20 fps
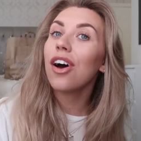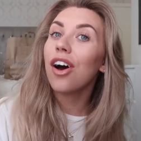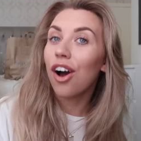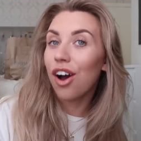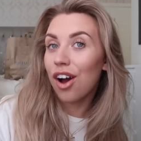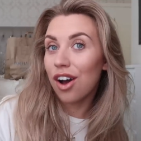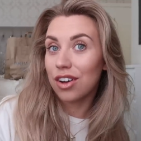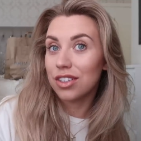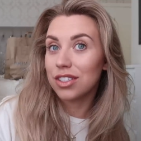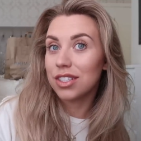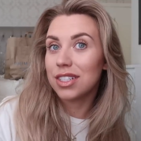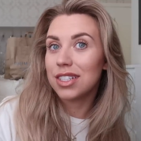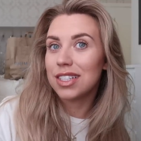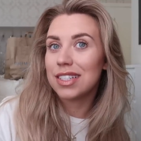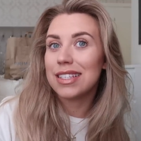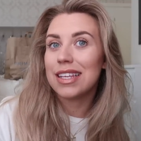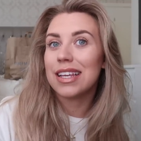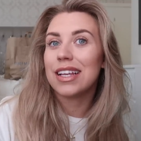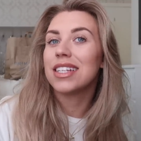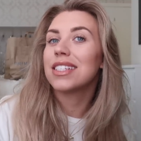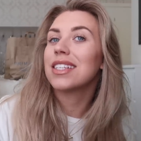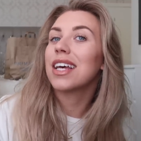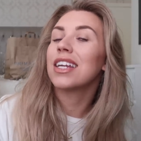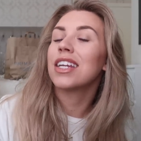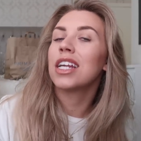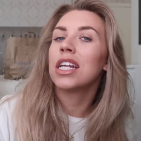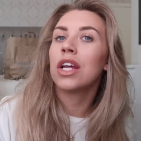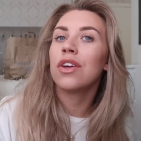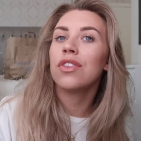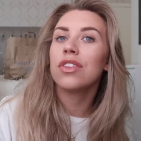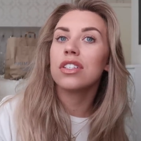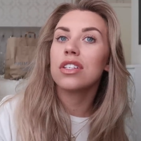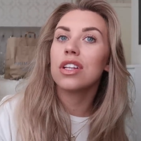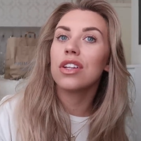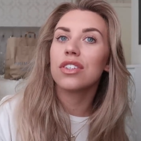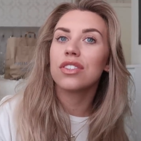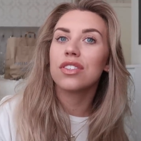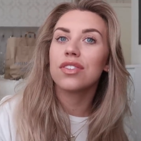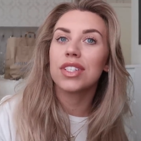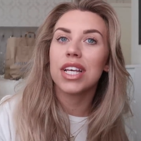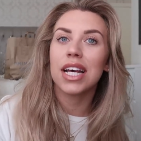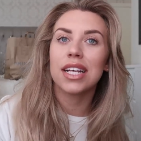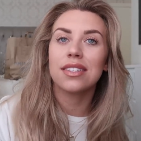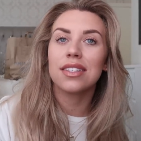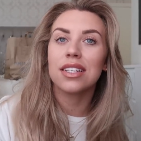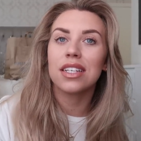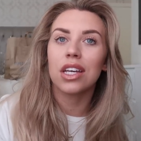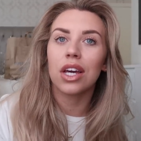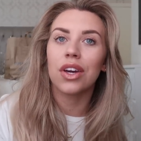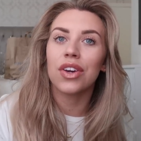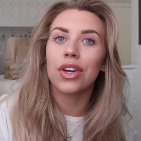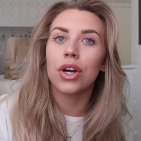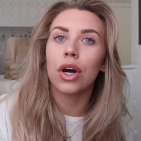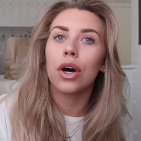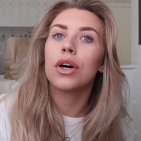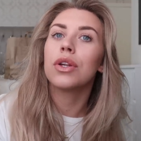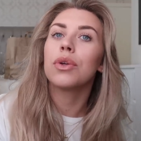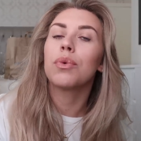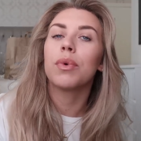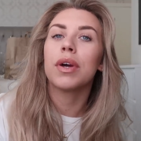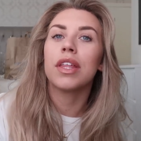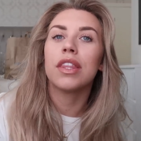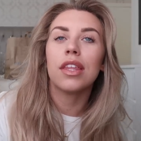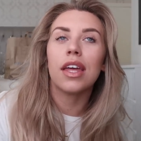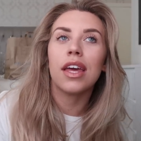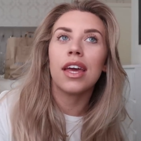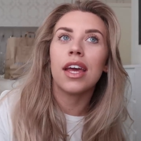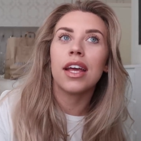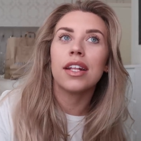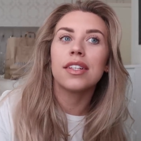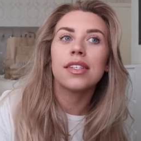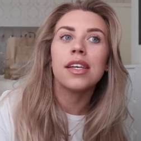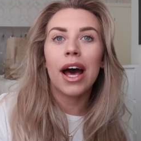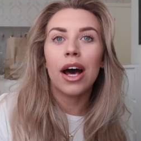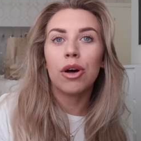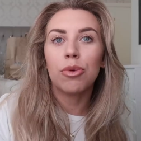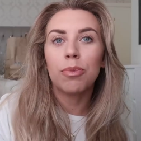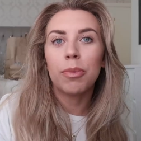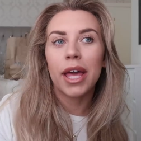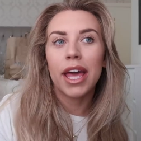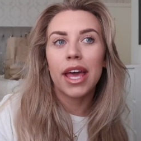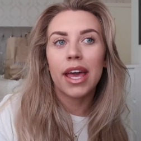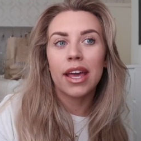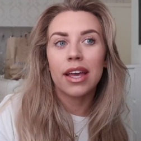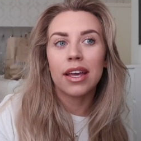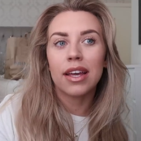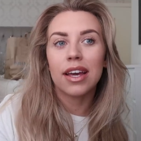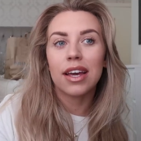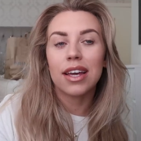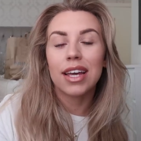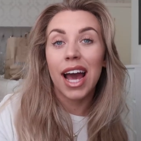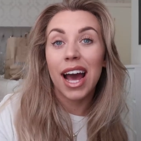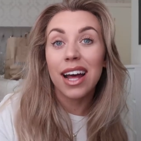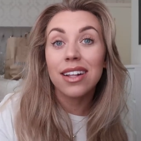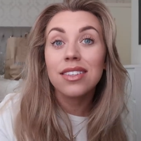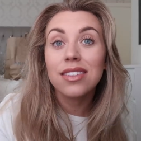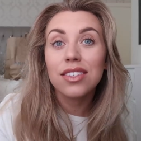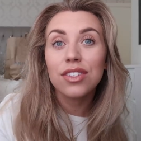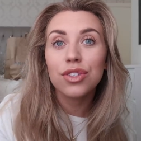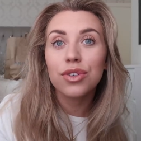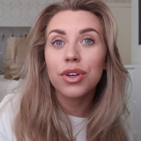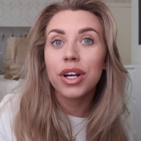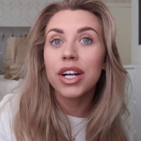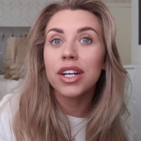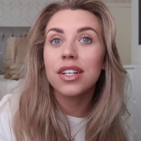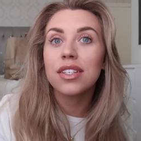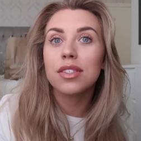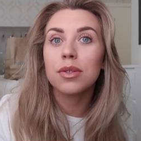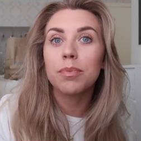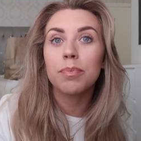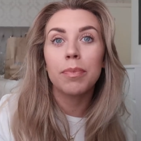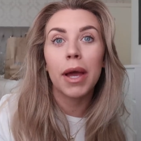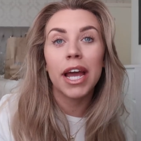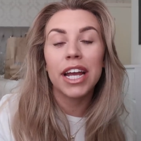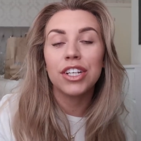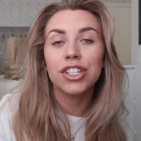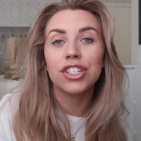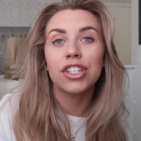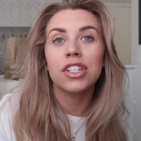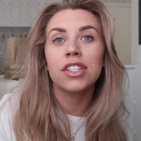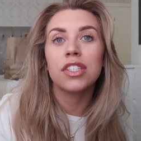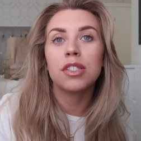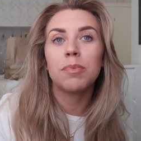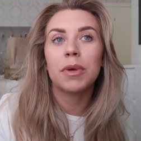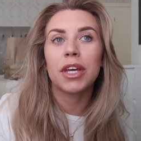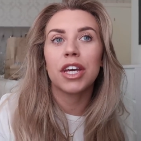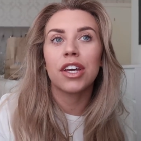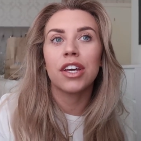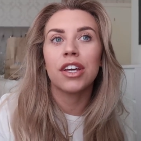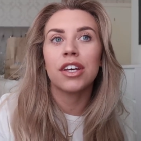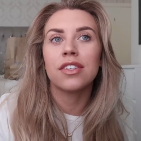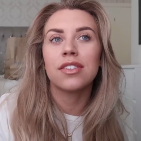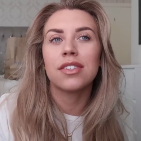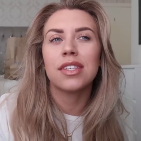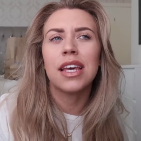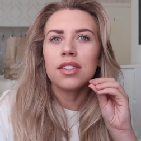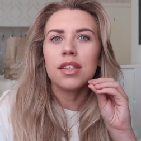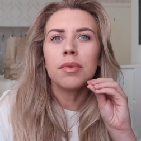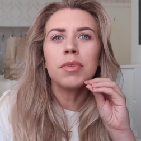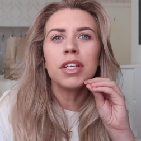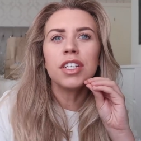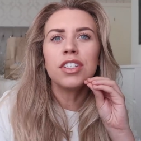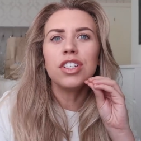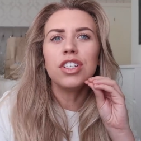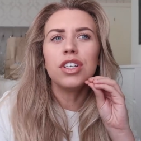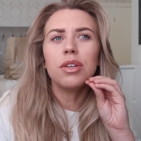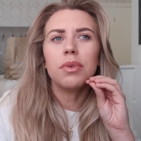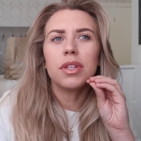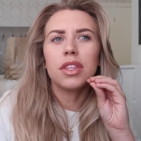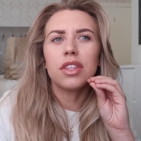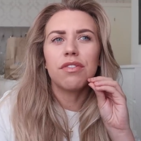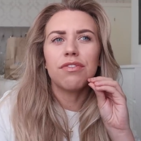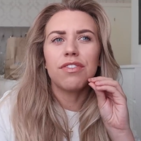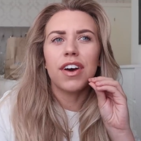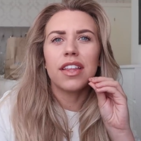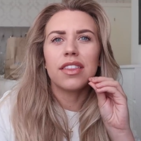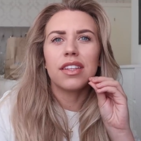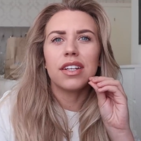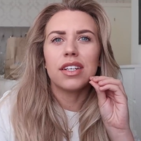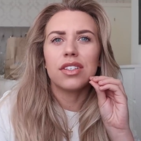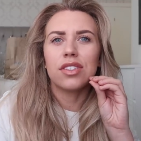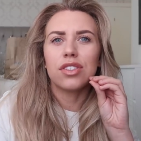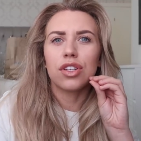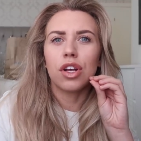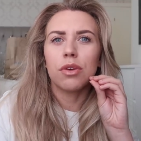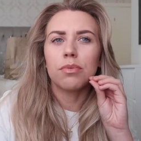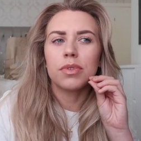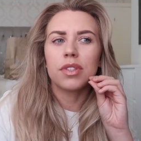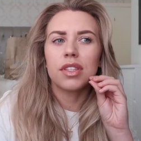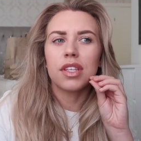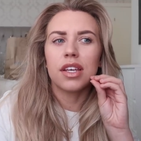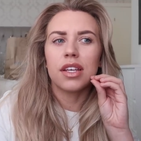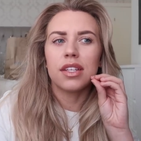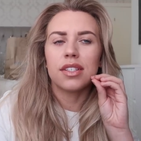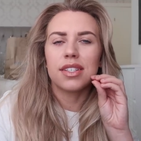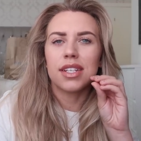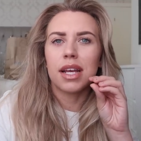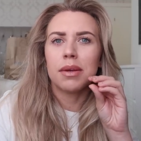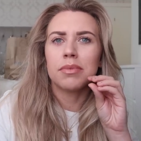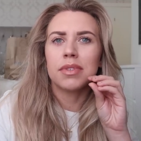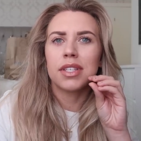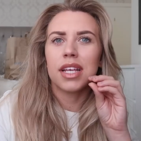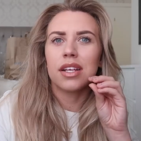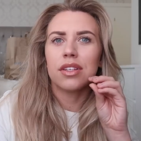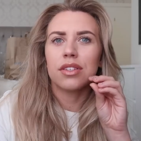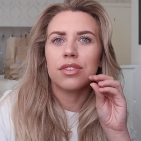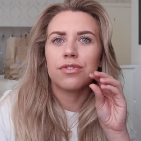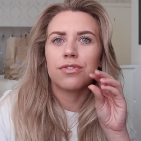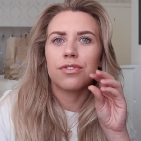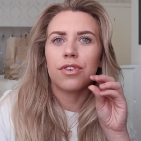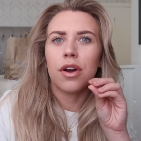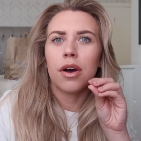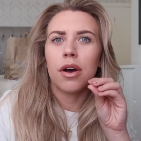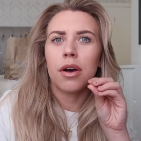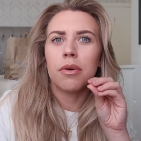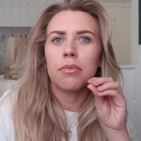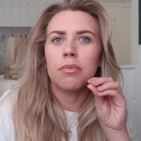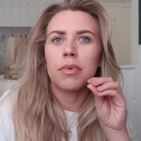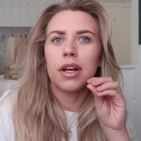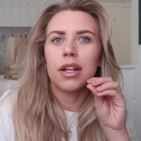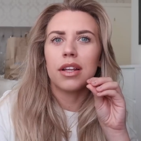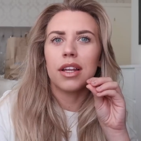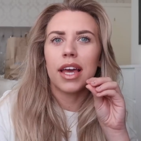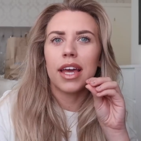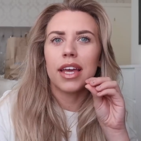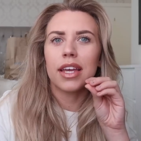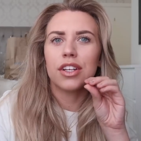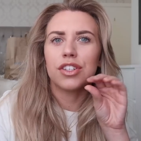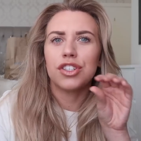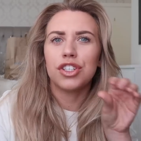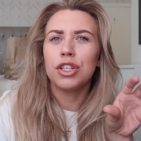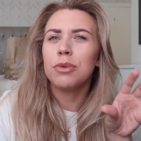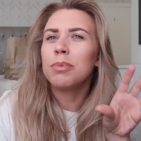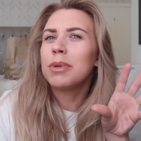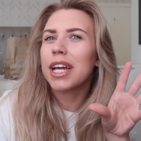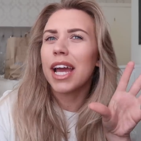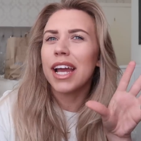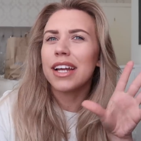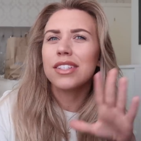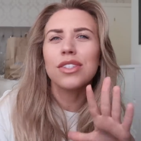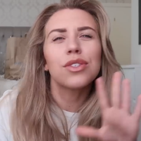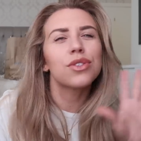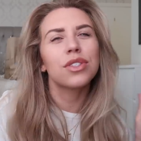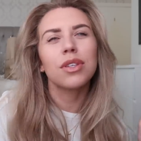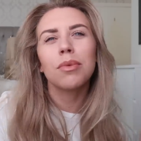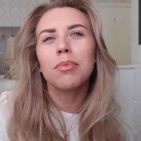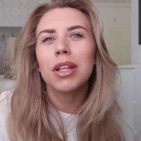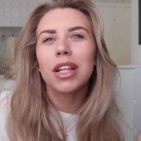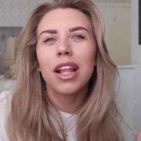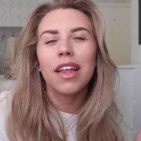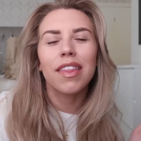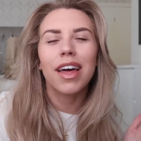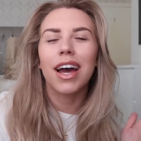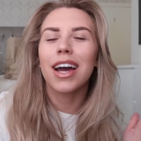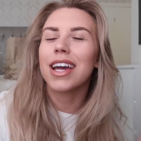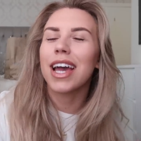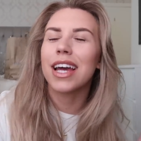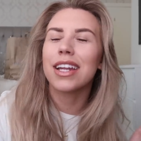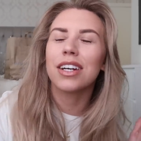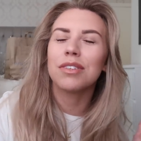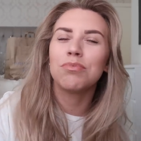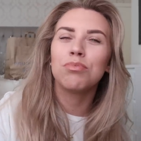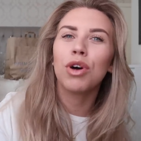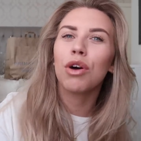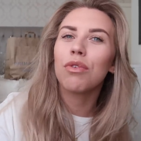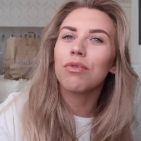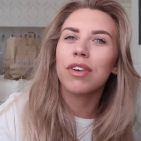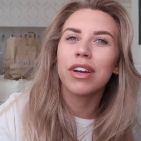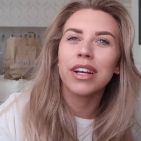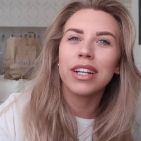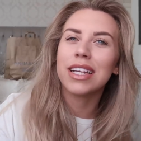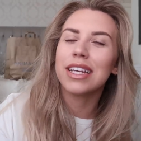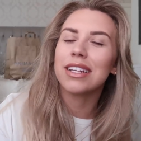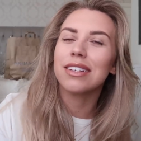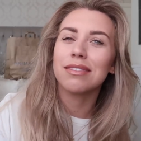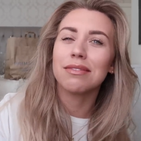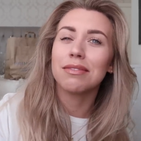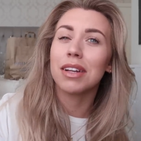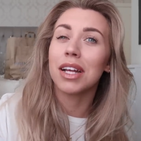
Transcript: heart disease and I know there's lots of testing going on with it helping cancerous patients because something to do with the fact that it stops the stem cells from like duplicating or something like that again I'm not really